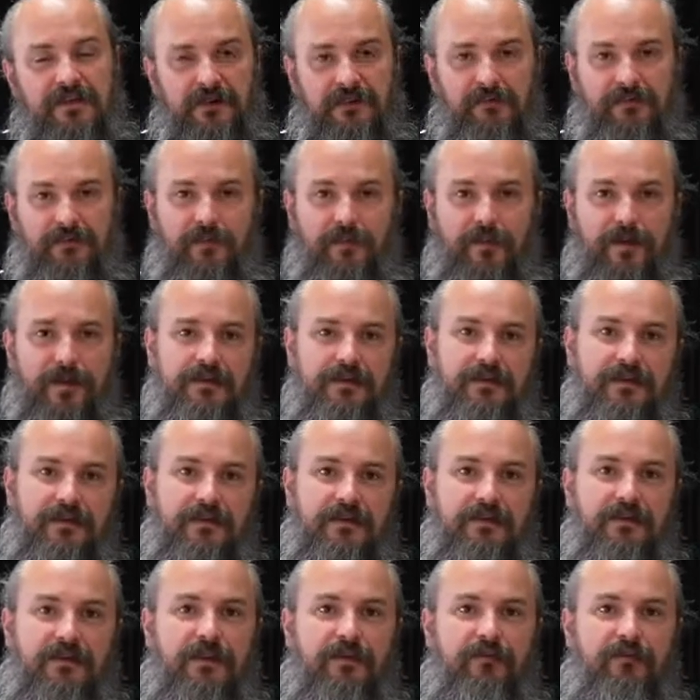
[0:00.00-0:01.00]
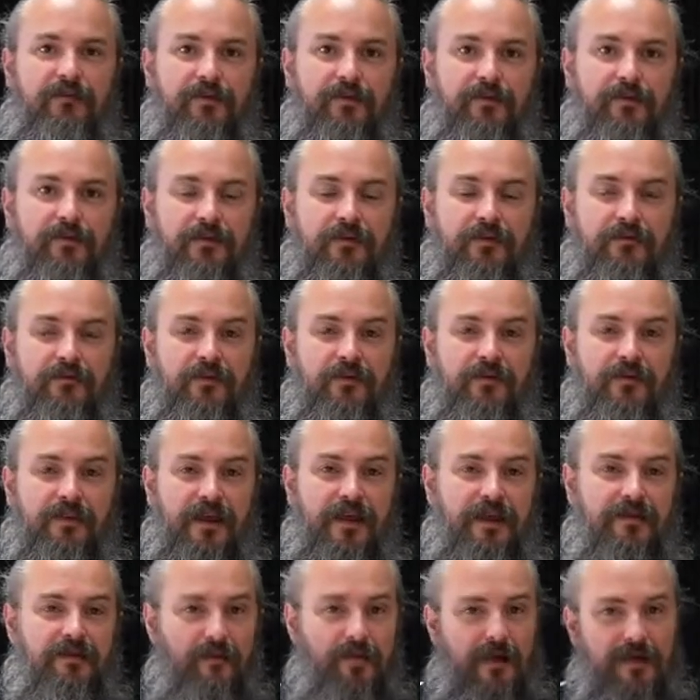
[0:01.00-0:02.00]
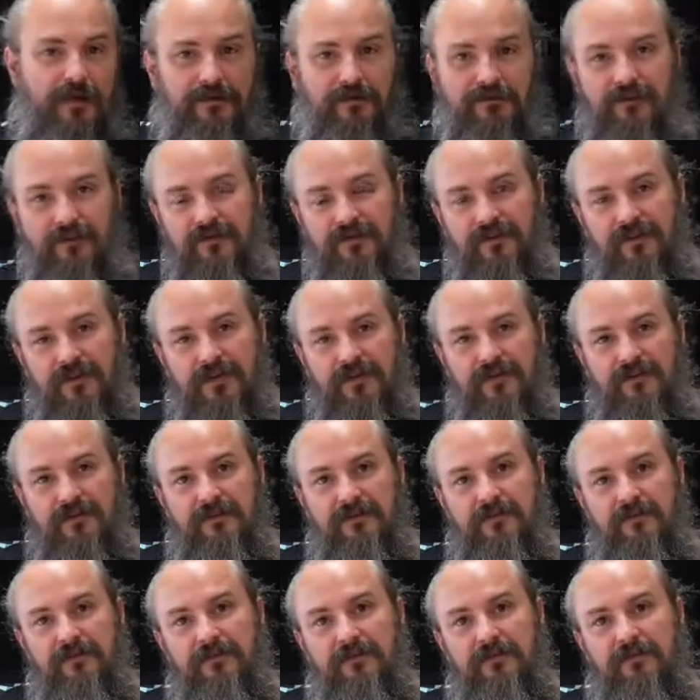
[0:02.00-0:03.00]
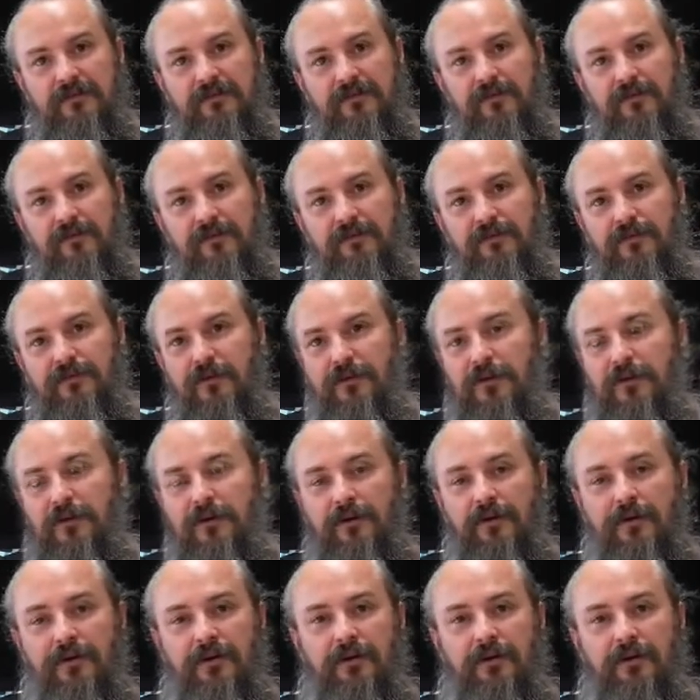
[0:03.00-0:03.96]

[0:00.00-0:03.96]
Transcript: information in that voiceover. So that's my 2 cents on the vlog.